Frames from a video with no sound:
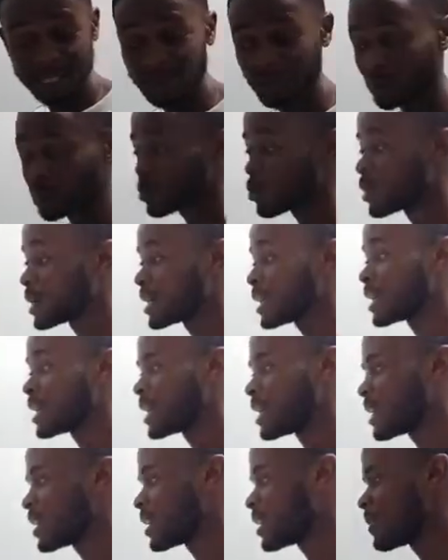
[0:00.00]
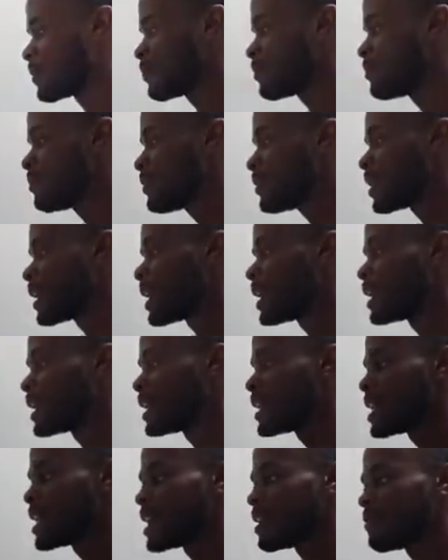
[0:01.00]
to one another, and
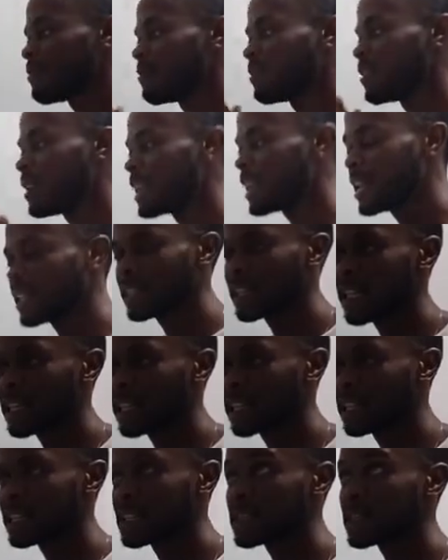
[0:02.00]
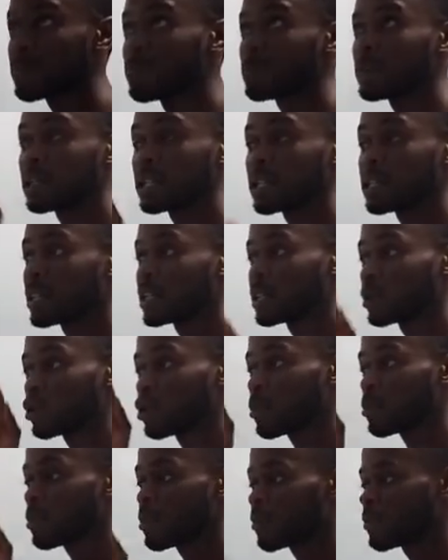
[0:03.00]
then they are flat at the summit at the
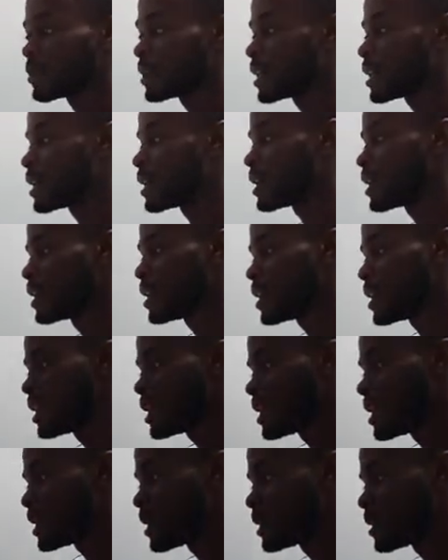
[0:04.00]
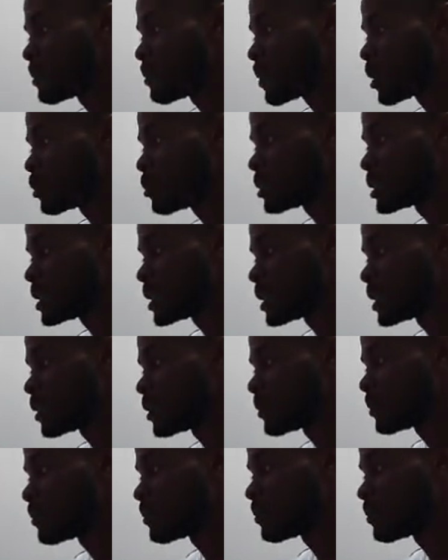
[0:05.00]
top of the mountain.